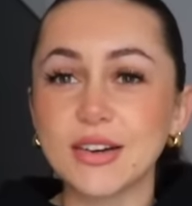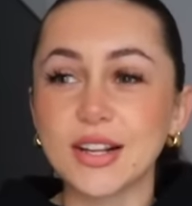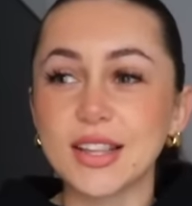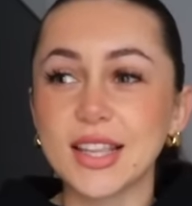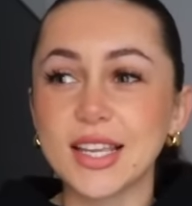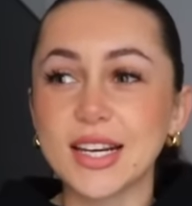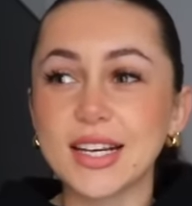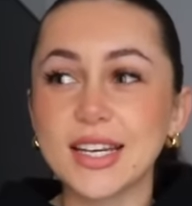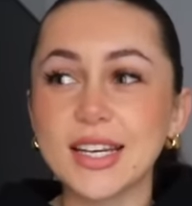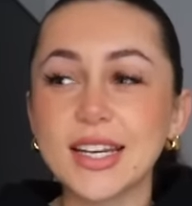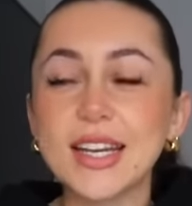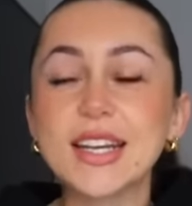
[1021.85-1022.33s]
I
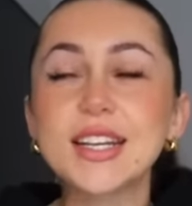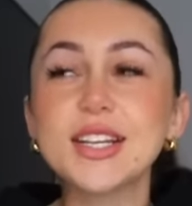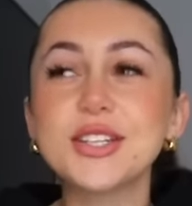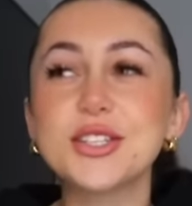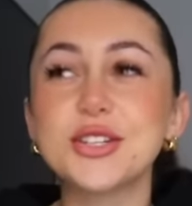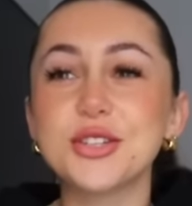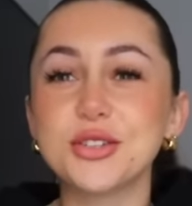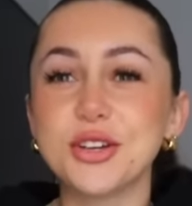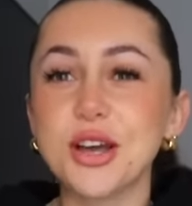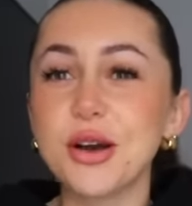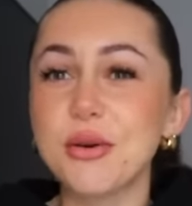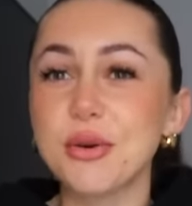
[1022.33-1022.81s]
like needed
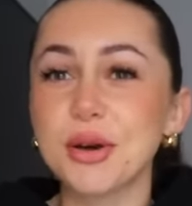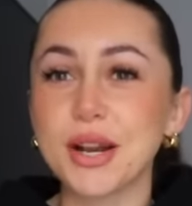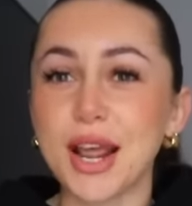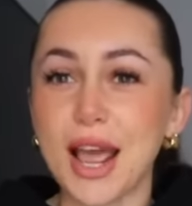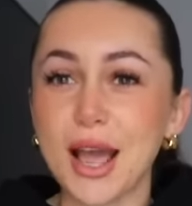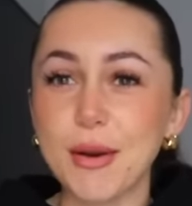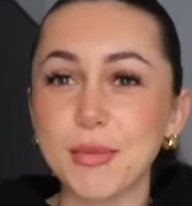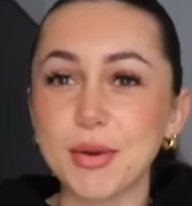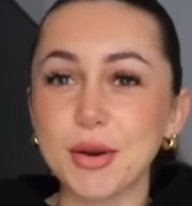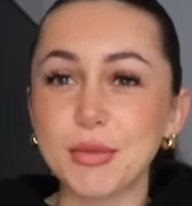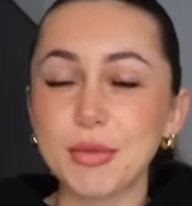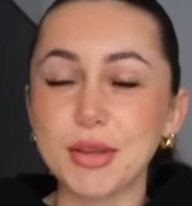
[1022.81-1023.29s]
to know what
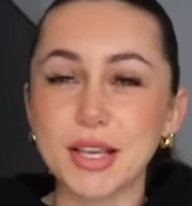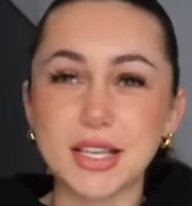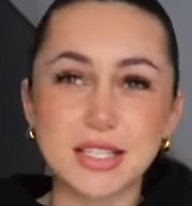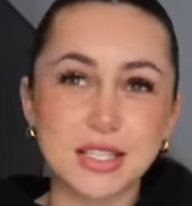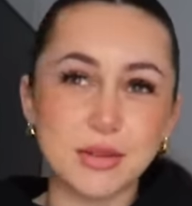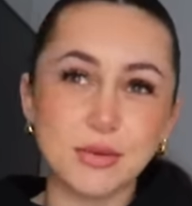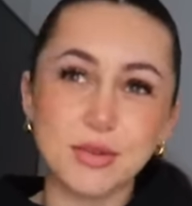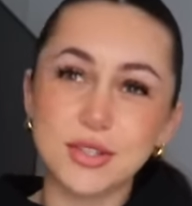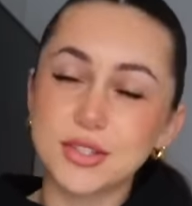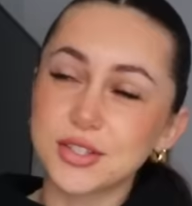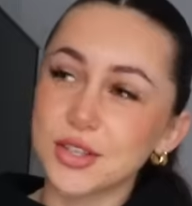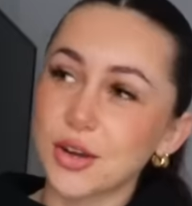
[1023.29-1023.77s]
happened because
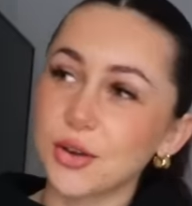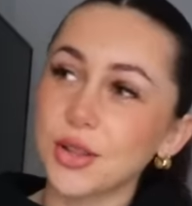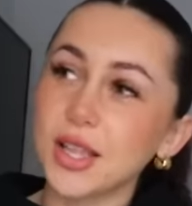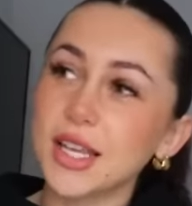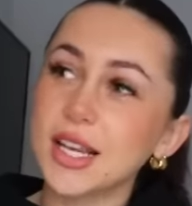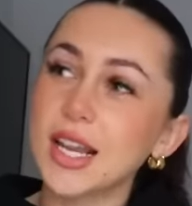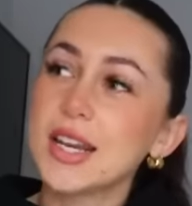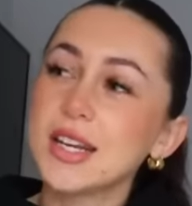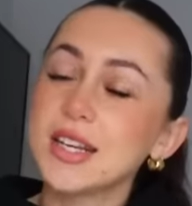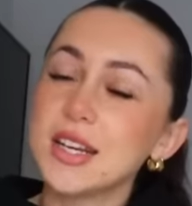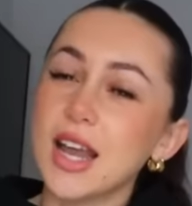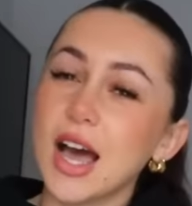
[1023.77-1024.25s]
it was so
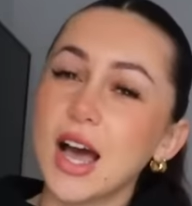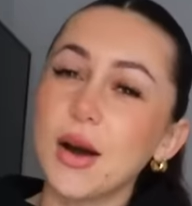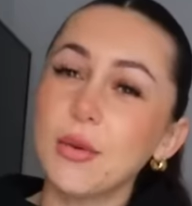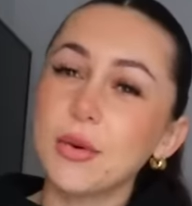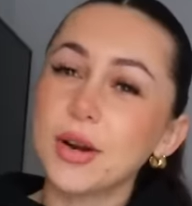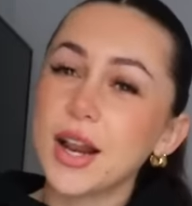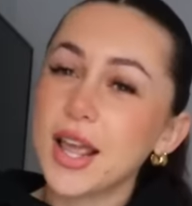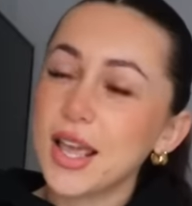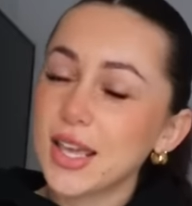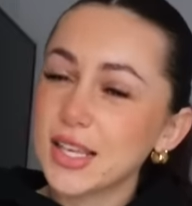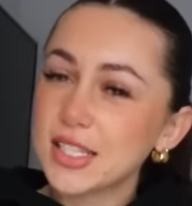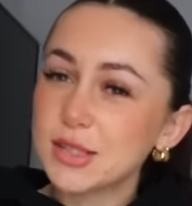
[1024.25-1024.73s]
like not
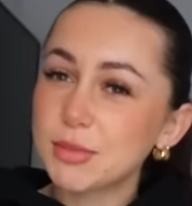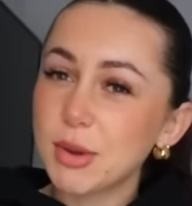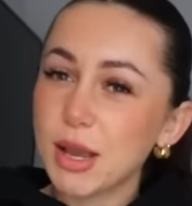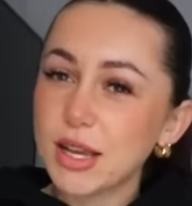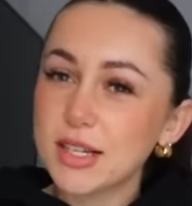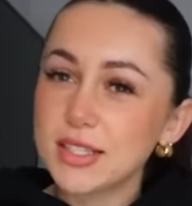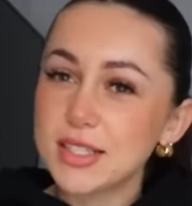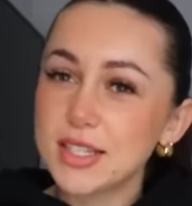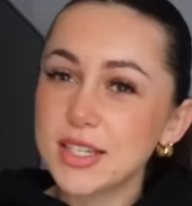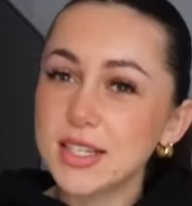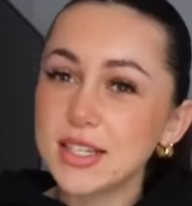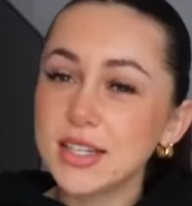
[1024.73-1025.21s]
what I
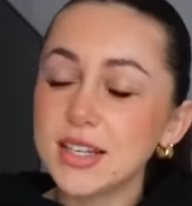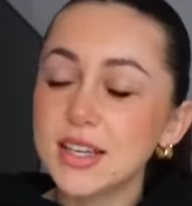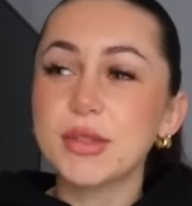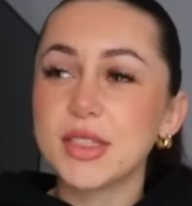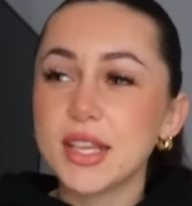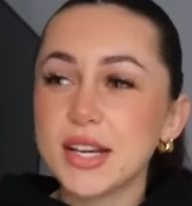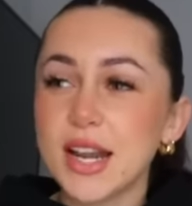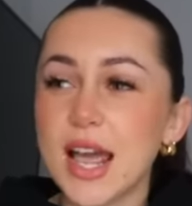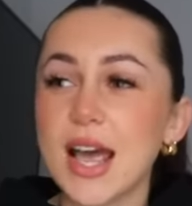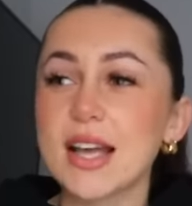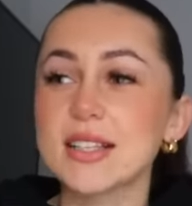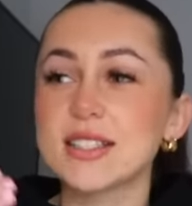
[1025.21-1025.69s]
expected. But
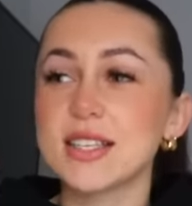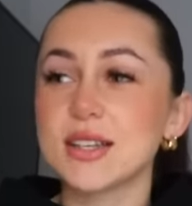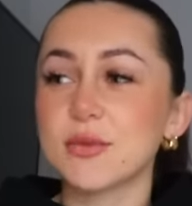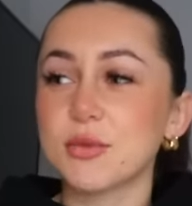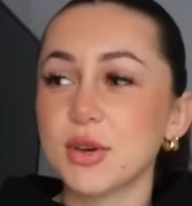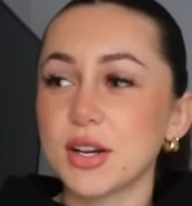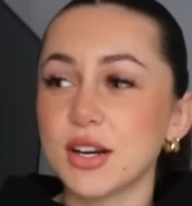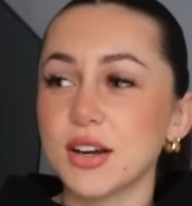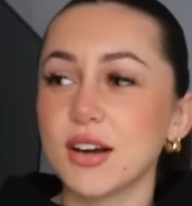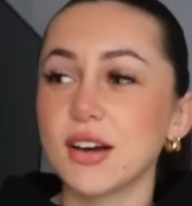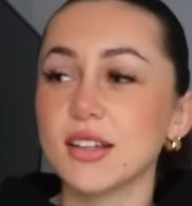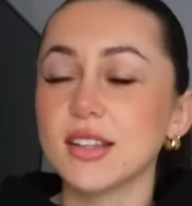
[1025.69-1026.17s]
then as it
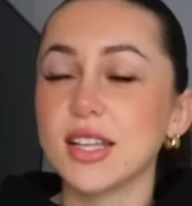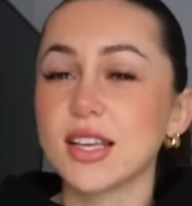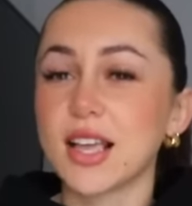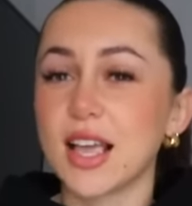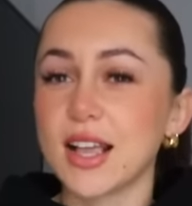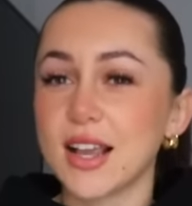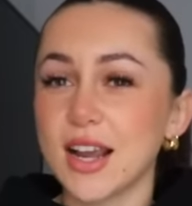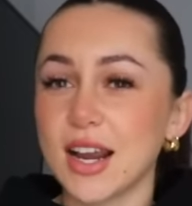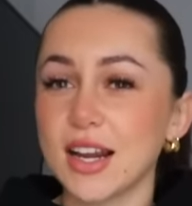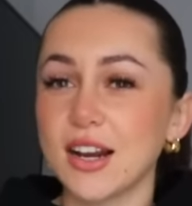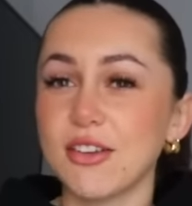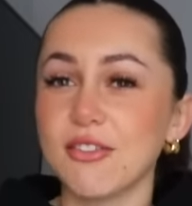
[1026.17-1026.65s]
went on, like I
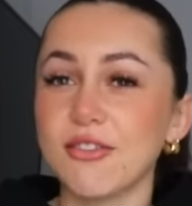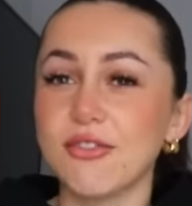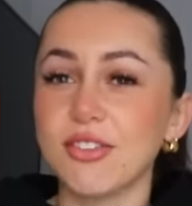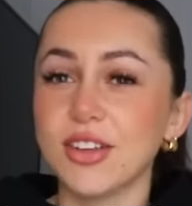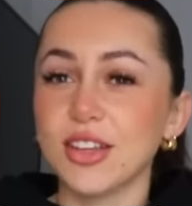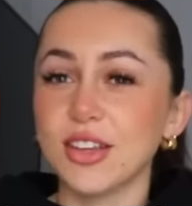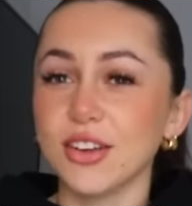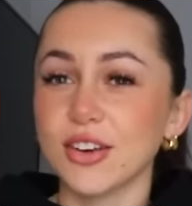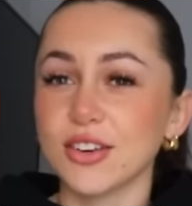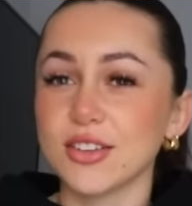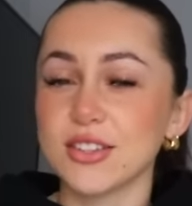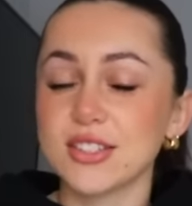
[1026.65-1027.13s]
kind of
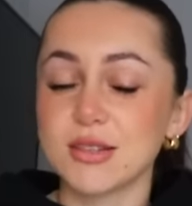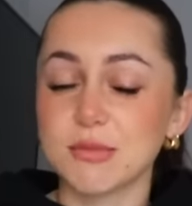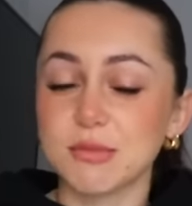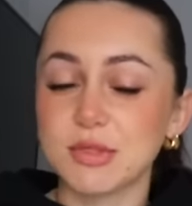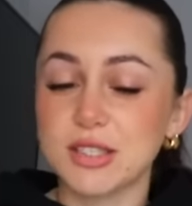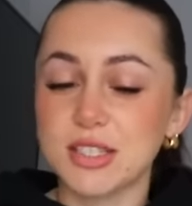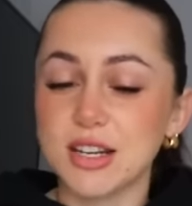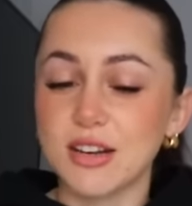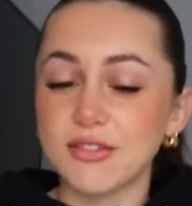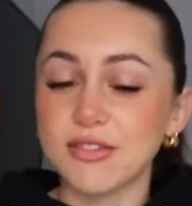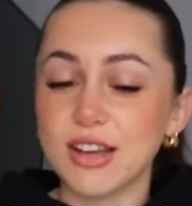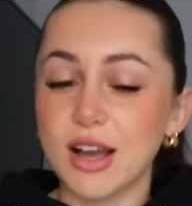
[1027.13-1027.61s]
figured some
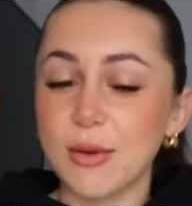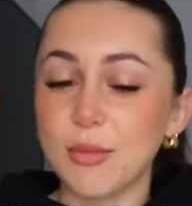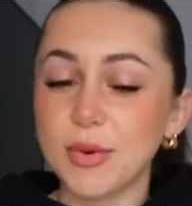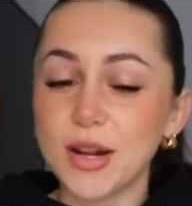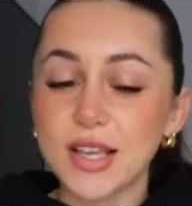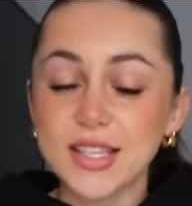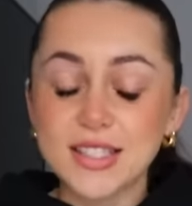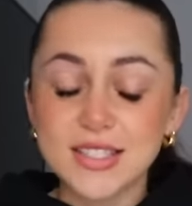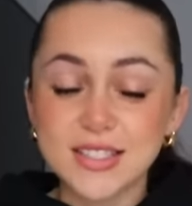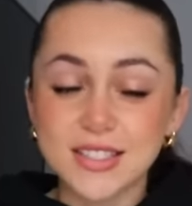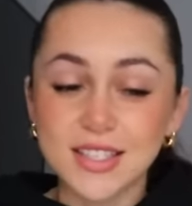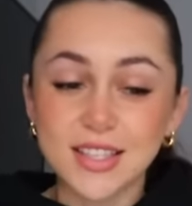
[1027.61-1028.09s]
stuff out. But
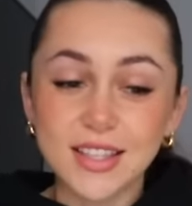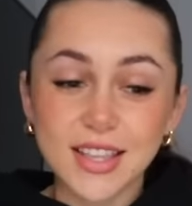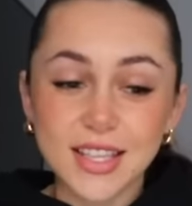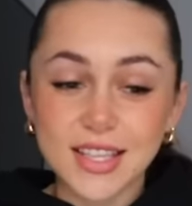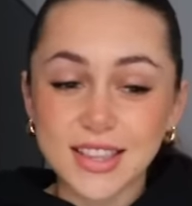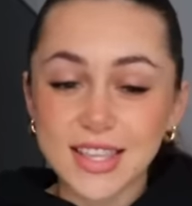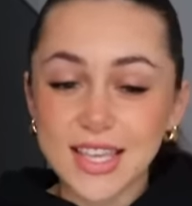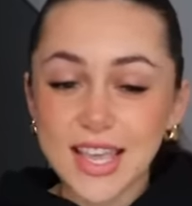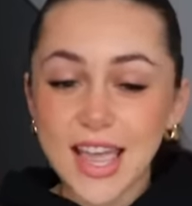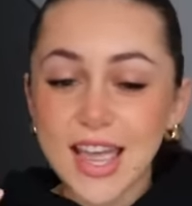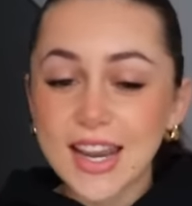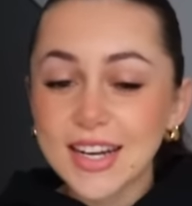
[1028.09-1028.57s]
I still like
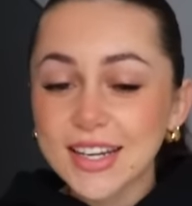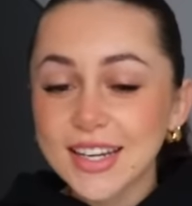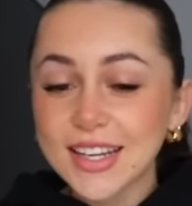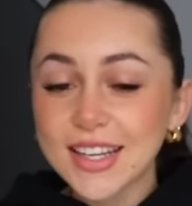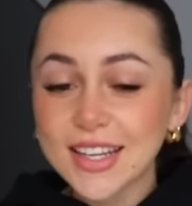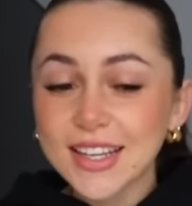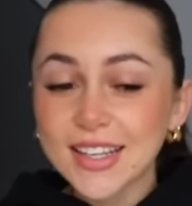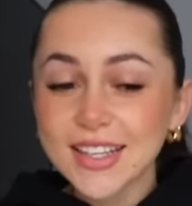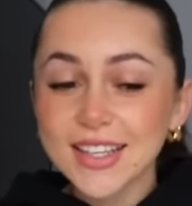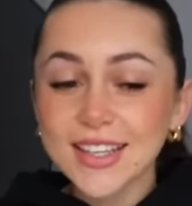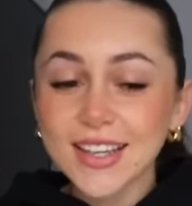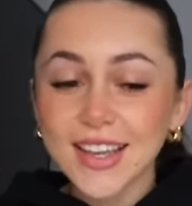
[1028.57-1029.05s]
the
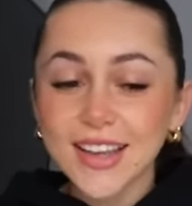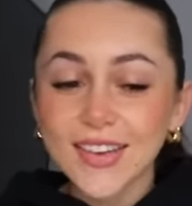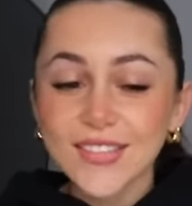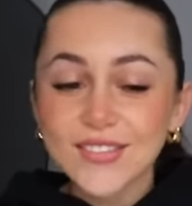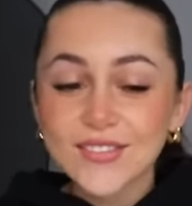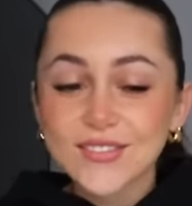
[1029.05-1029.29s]
ending,